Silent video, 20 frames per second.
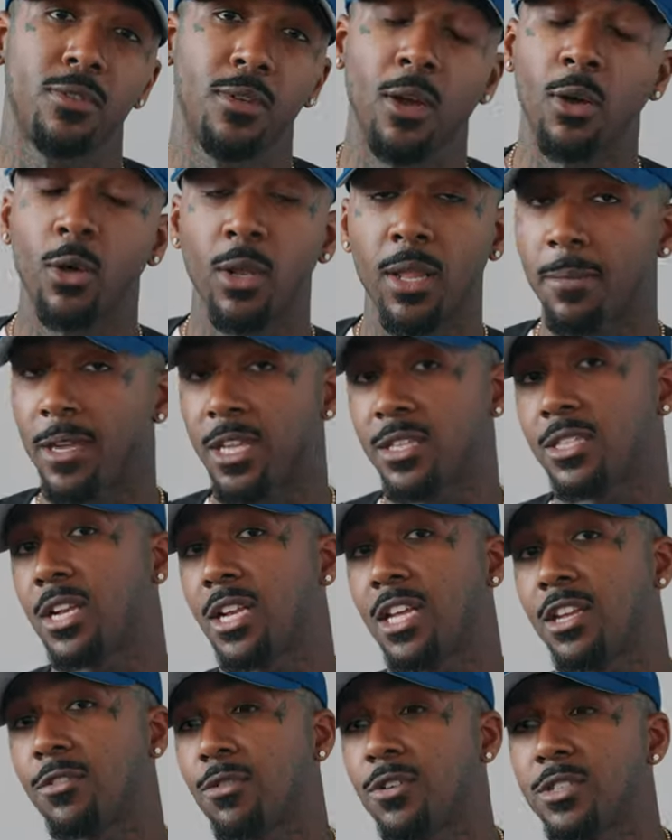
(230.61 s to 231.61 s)
Oh, let me get to the
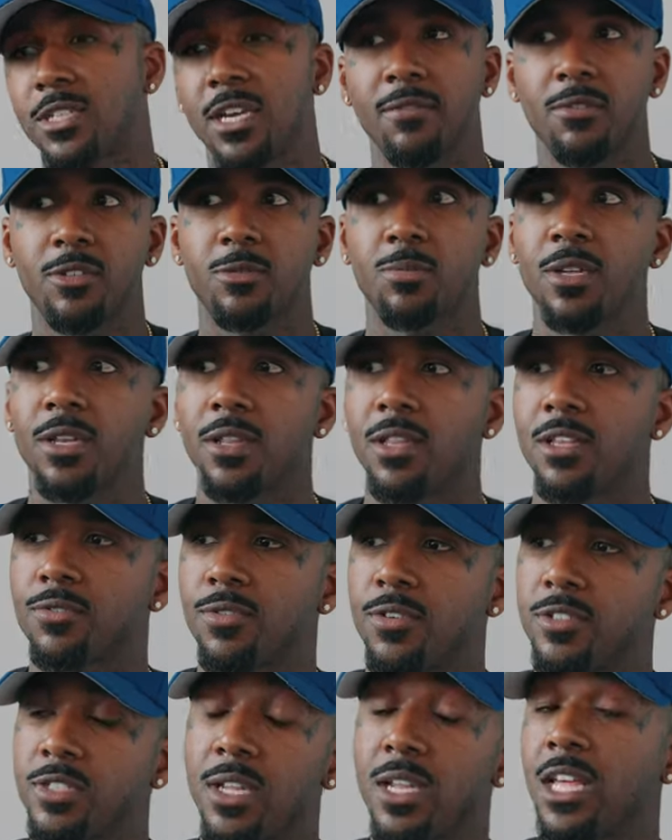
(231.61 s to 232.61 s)
lace fronts. I didn't explain the lace
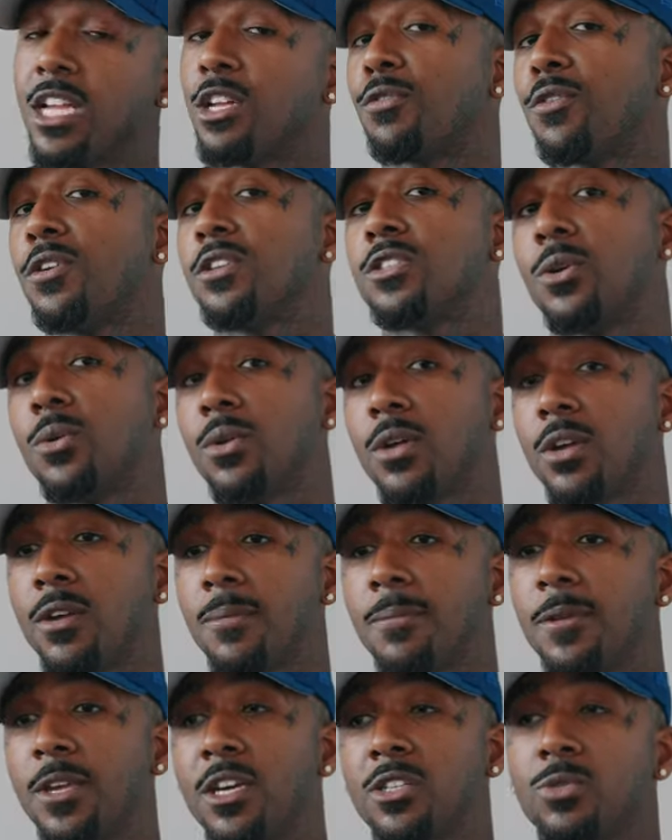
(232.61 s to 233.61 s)
fronts. The lace fronts don't look
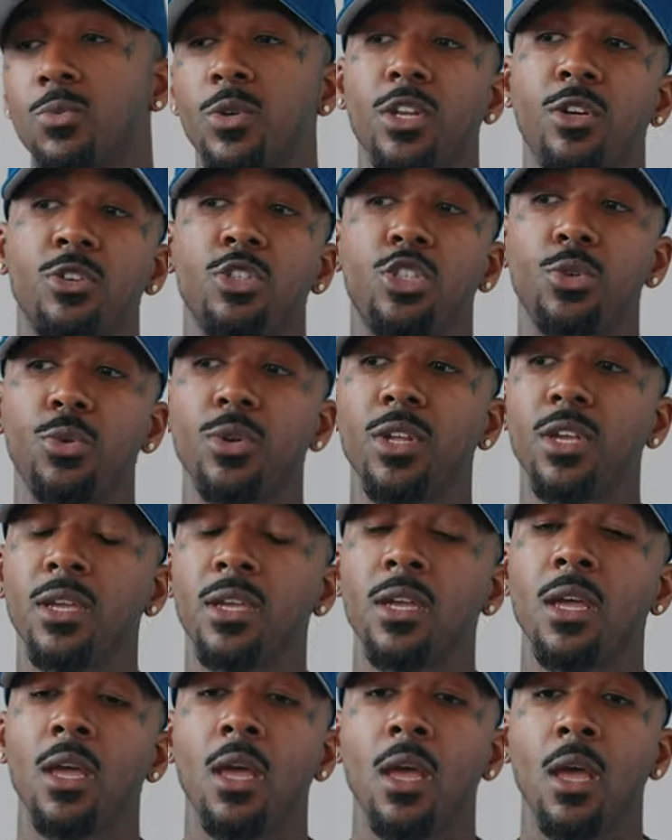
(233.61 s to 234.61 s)
good because when you're
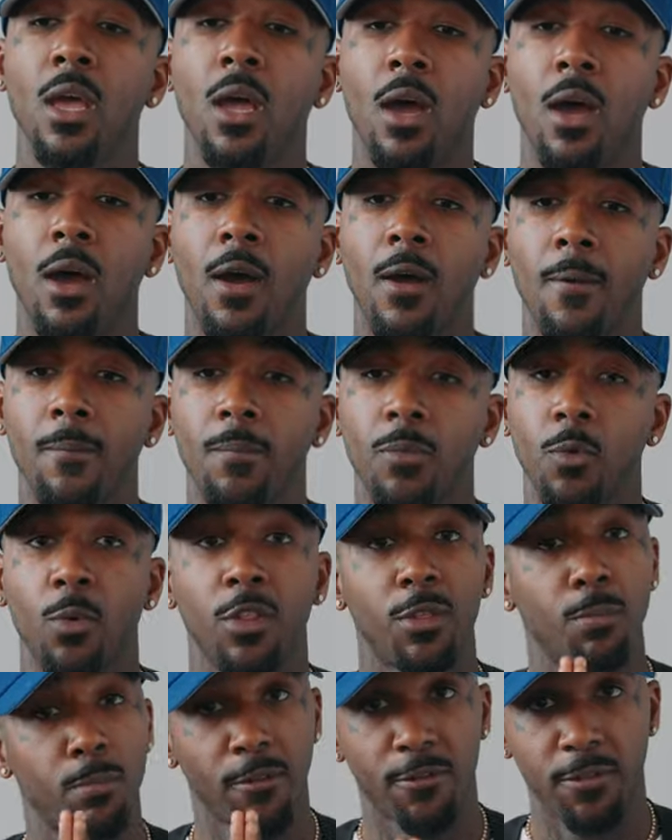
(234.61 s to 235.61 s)
shooting um,
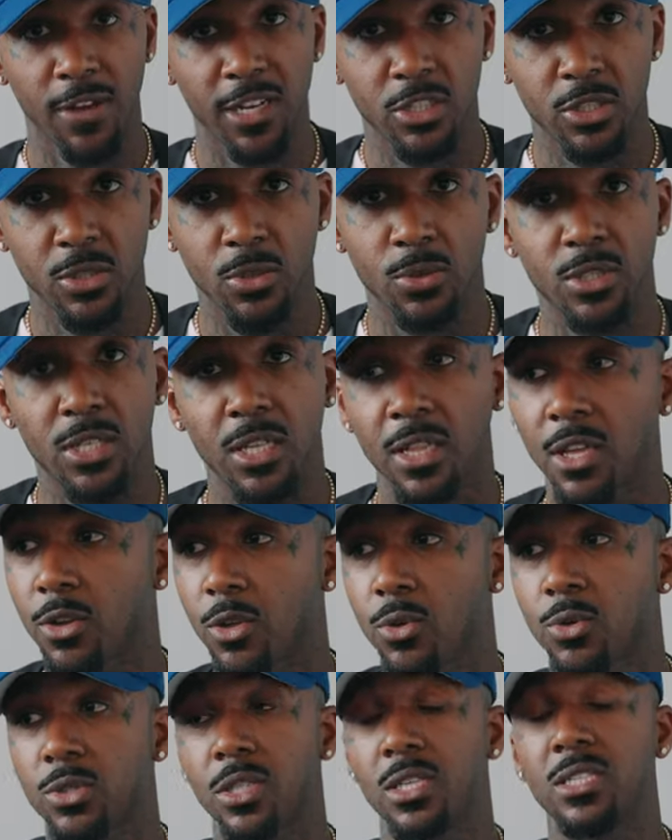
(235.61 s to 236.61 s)
with professionals and they're
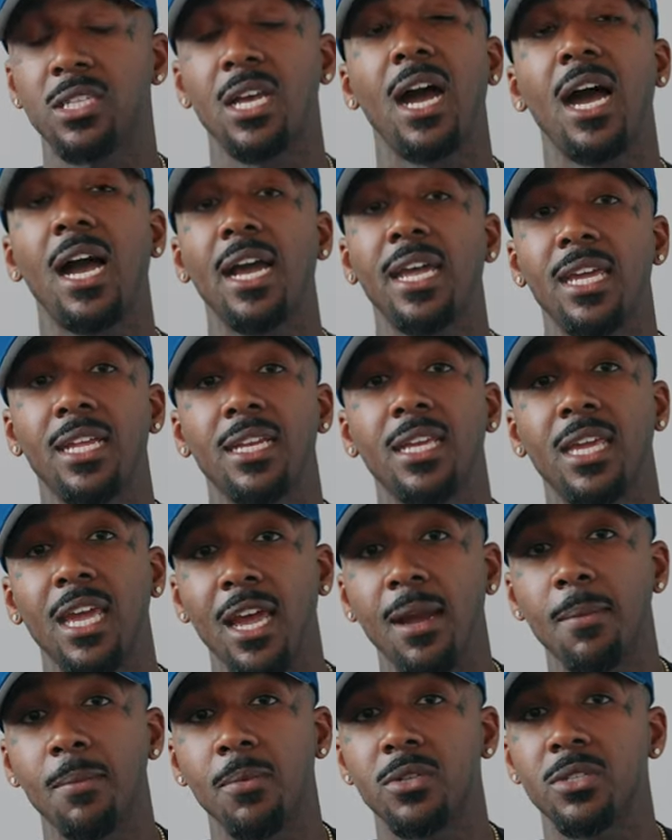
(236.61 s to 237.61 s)
using these high-end
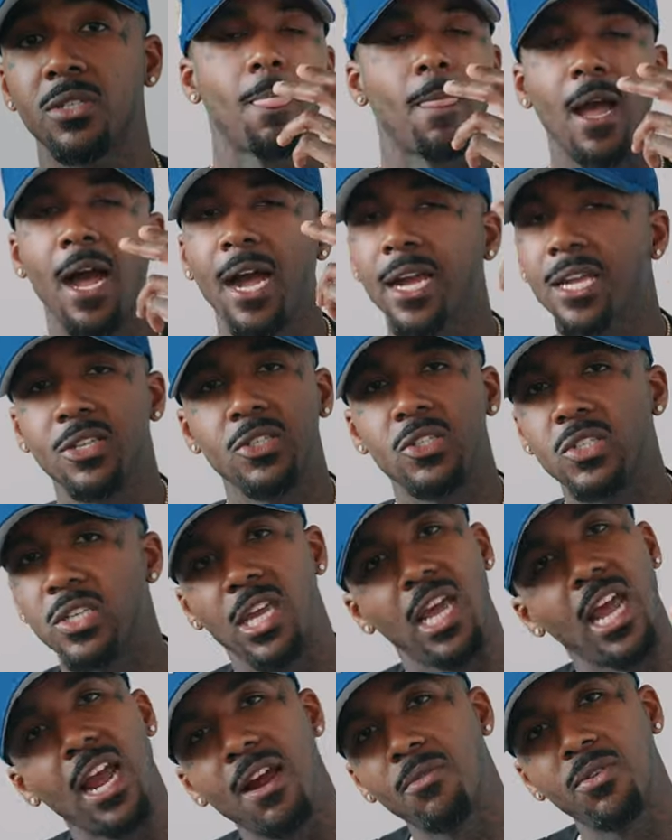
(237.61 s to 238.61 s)
cameras, I can
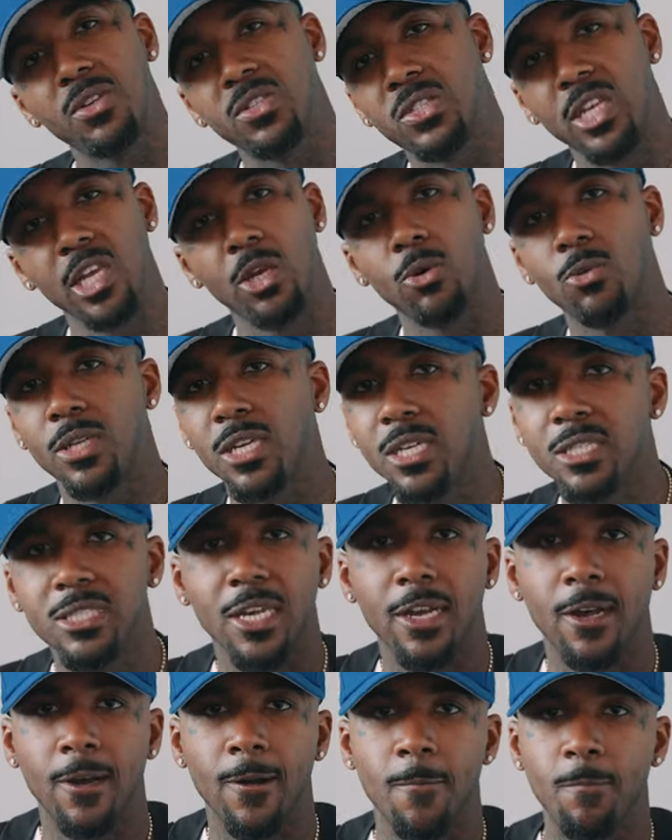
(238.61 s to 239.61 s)
see every single
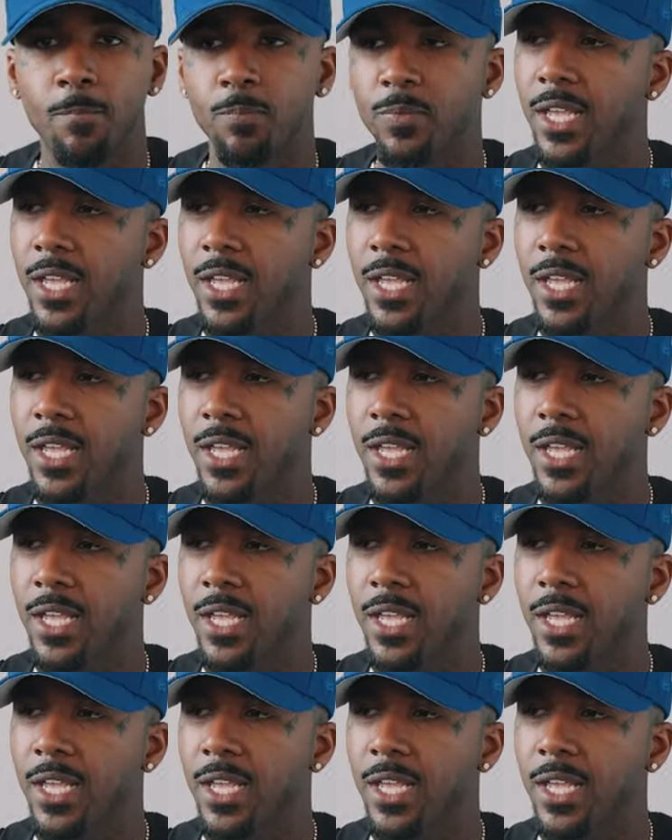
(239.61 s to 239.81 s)
detail.